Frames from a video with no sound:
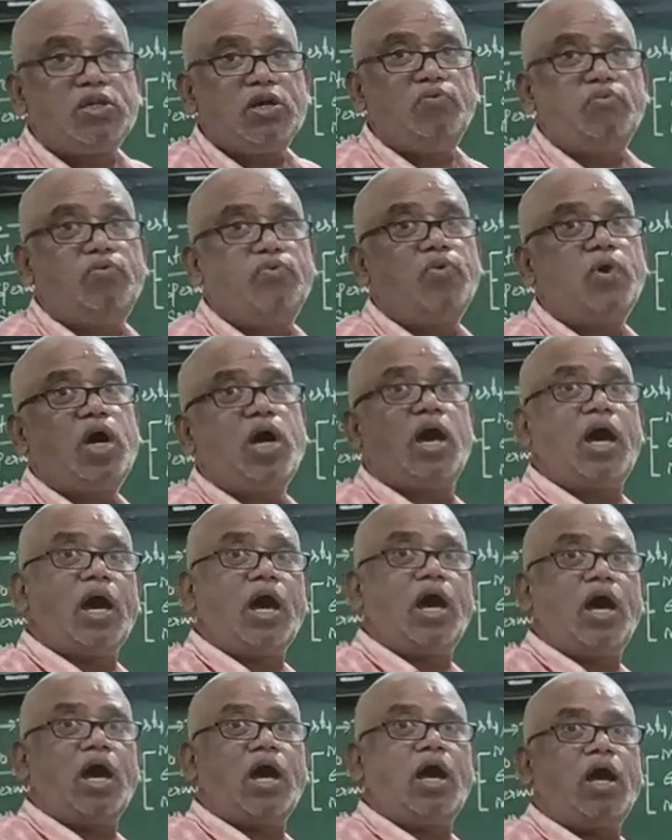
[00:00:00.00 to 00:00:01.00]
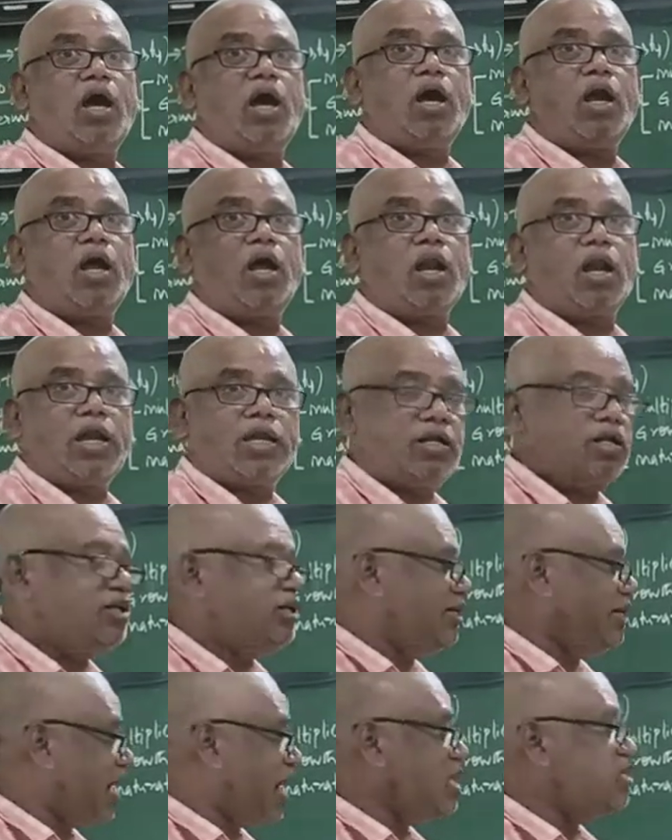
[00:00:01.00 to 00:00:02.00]
of,
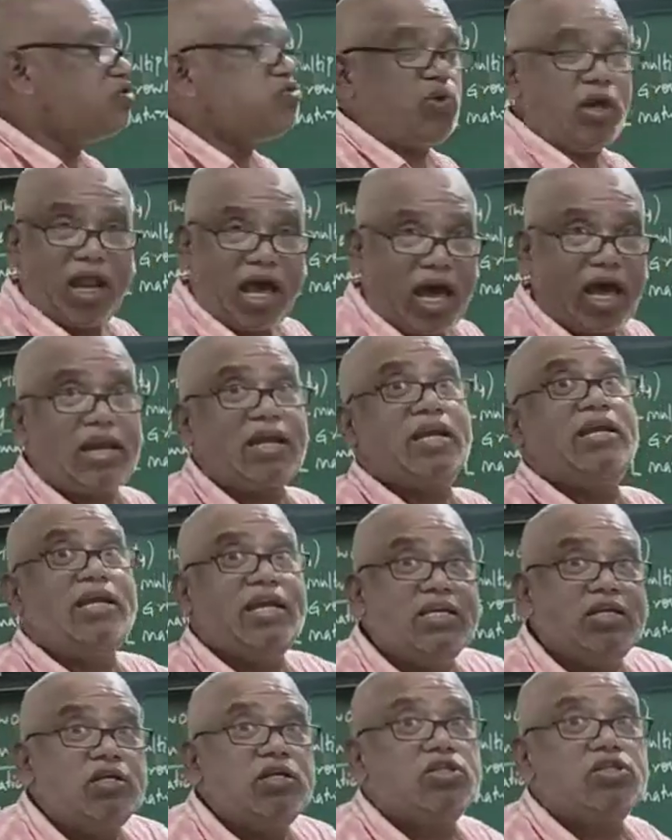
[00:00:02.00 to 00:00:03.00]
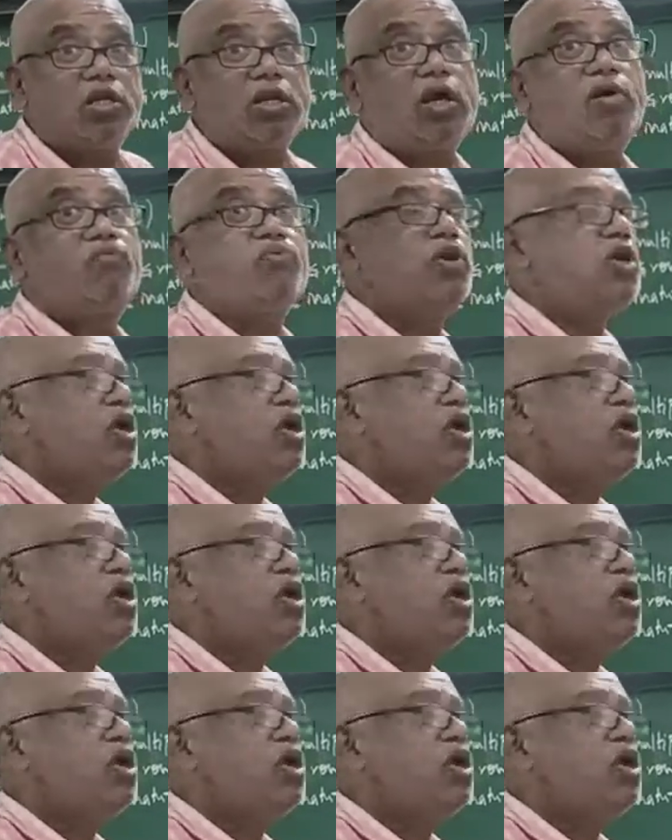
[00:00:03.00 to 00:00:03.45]
right, gradual organization of